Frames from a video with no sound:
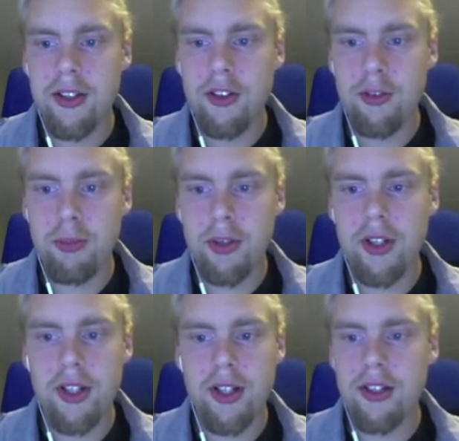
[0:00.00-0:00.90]
Spawn
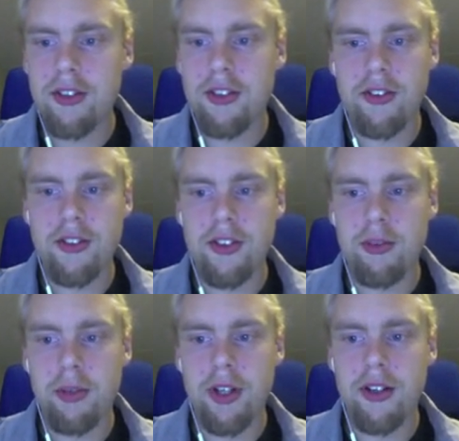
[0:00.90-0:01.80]
and it just
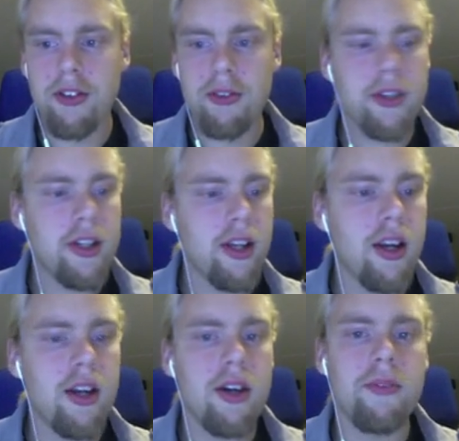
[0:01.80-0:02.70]
disappears. Where did it
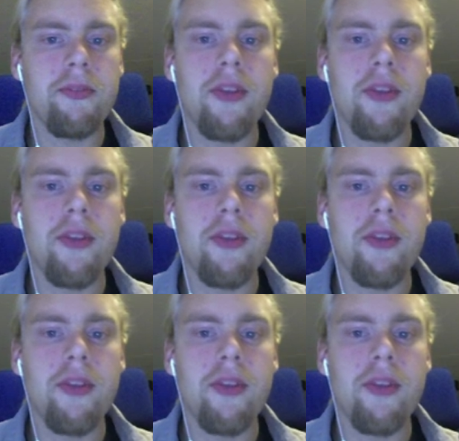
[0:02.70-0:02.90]
go?